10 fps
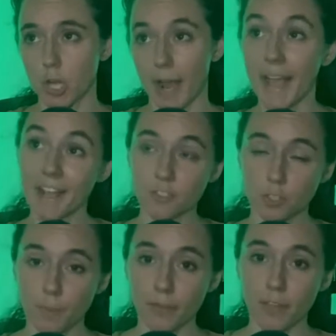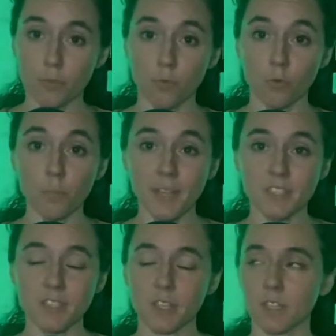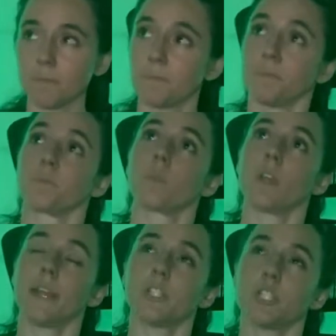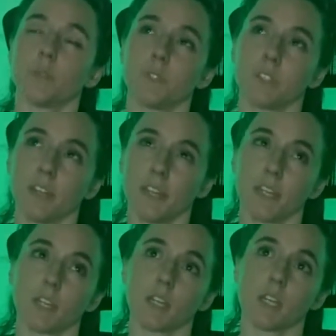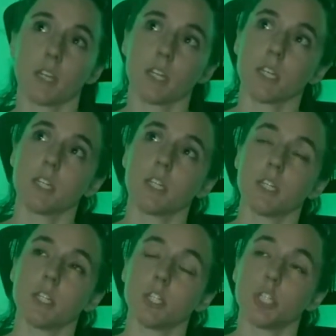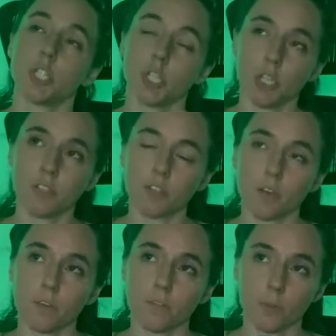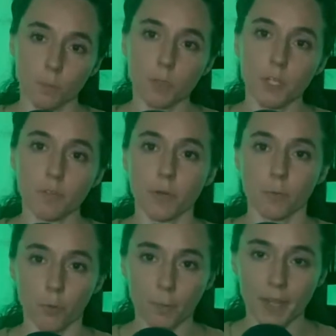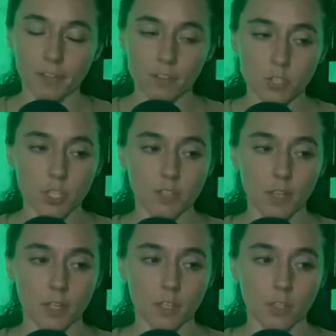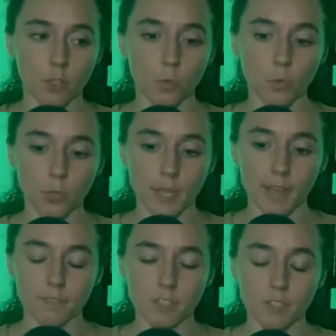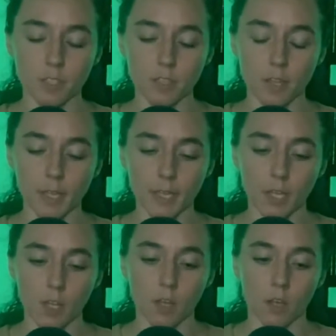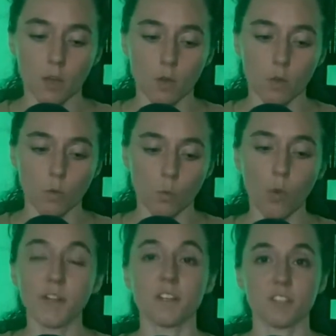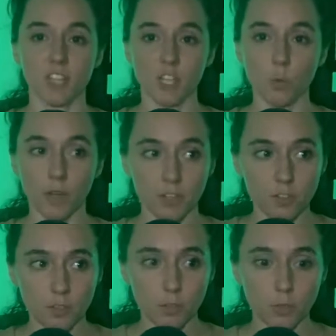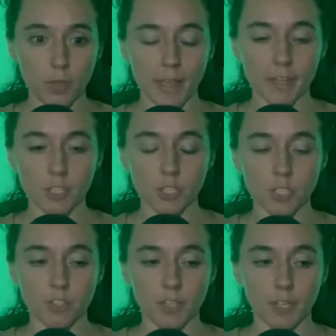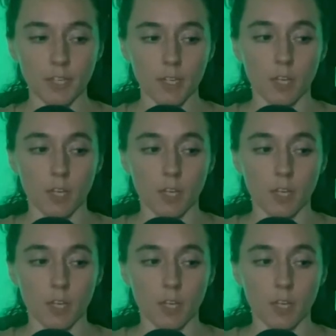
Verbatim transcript: I asked her about, like, the roommates thing. And she was like, she's a firm believer in roommates. She's like, you really have to see, like, what it is that you want to do. And she's like,